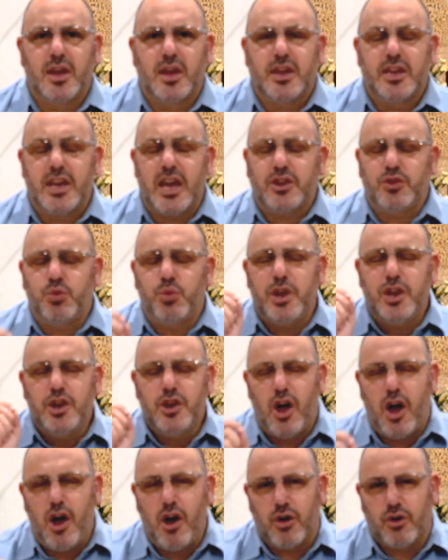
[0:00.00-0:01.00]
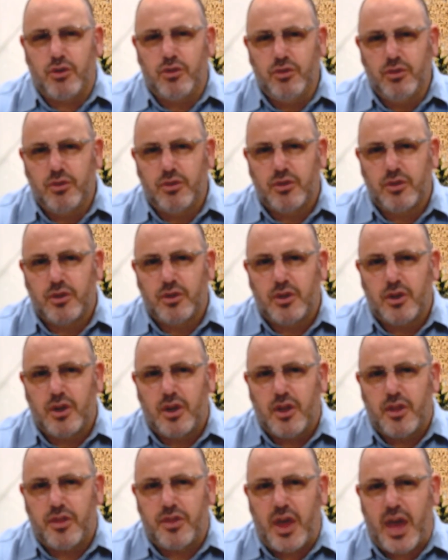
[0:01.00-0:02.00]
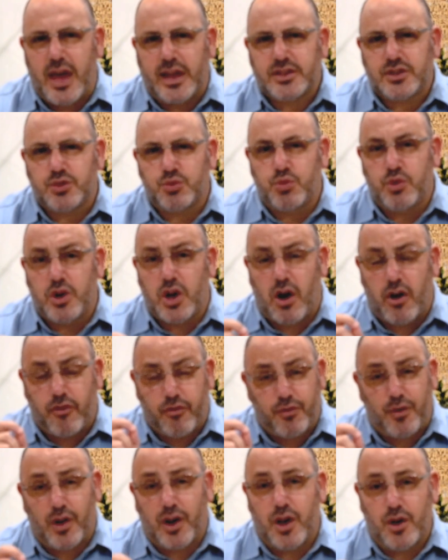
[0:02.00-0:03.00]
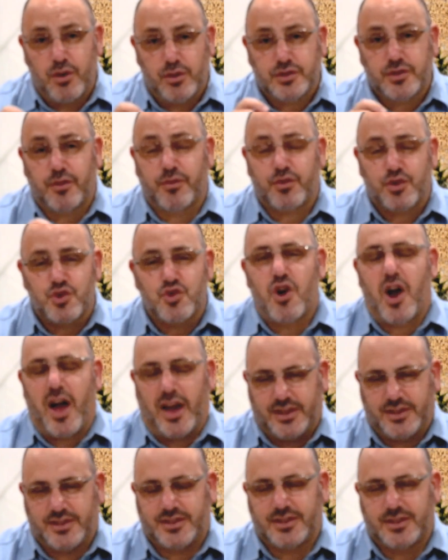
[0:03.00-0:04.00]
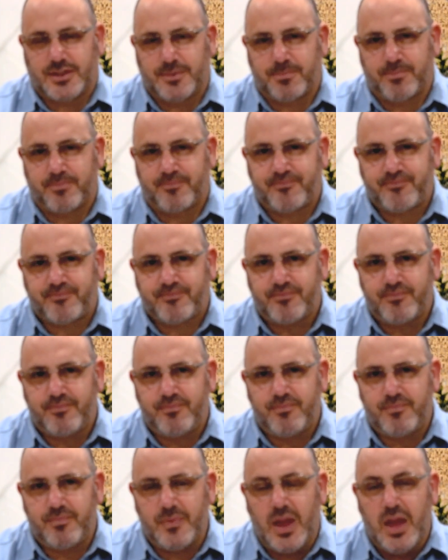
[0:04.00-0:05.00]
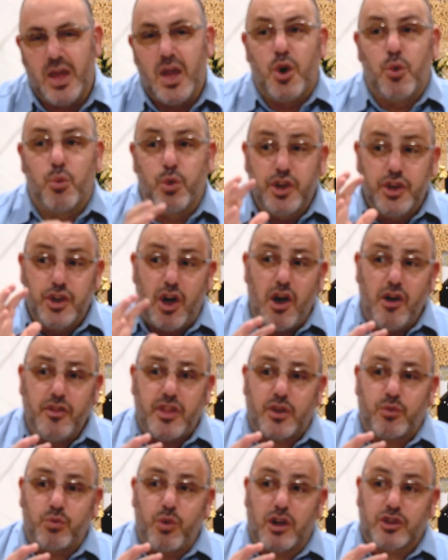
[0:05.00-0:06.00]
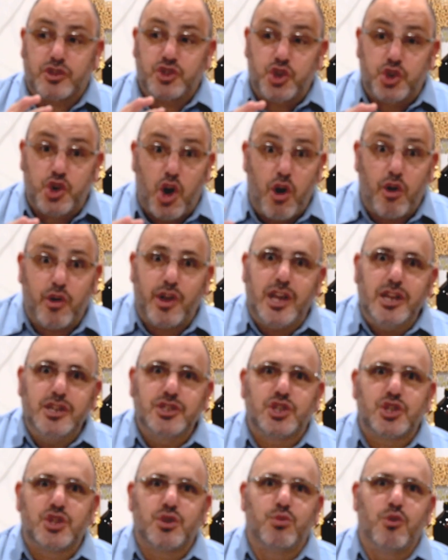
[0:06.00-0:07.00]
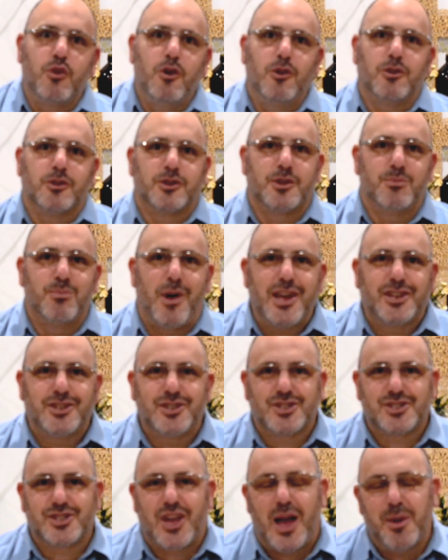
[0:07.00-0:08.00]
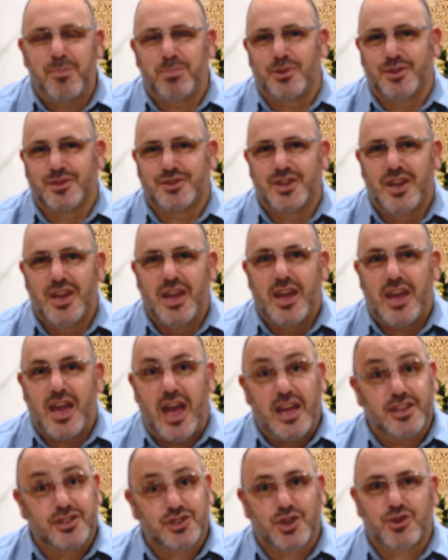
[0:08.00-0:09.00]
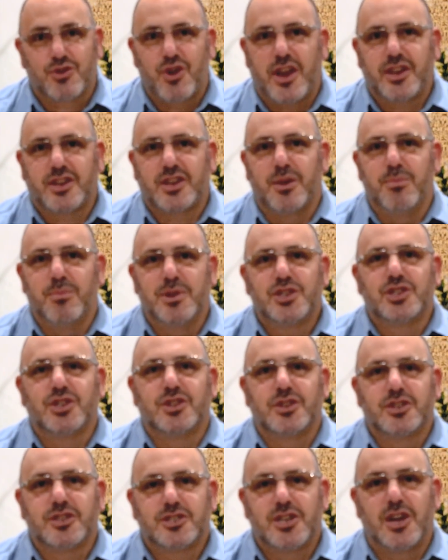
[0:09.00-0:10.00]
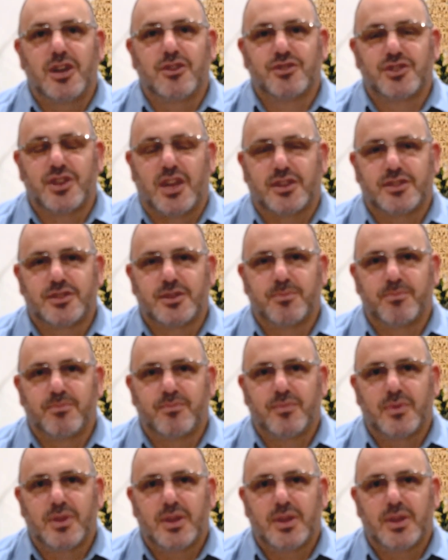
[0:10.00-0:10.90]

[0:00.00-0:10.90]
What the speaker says: Yet we know that we are followers of Christ. We know that we are to go into the world and make disciples, as the Great Commission tells us.